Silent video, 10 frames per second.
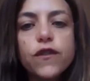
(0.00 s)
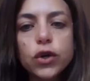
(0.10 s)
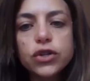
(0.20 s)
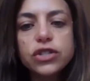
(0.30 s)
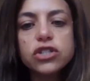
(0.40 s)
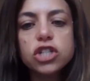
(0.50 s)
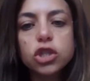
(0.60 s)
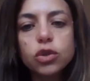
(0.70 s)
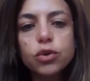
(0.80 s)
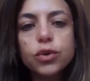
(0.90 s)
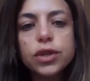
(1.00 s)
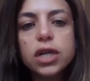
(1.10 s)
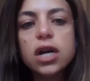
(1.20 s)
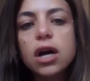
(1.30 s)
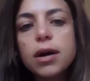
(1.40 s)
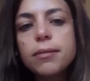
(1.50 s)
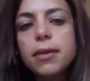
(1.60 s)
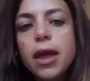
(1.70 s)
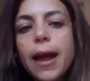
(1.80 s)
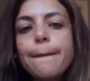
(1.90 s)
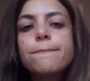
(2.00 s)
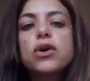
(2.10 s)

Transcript: the verses in Luke that come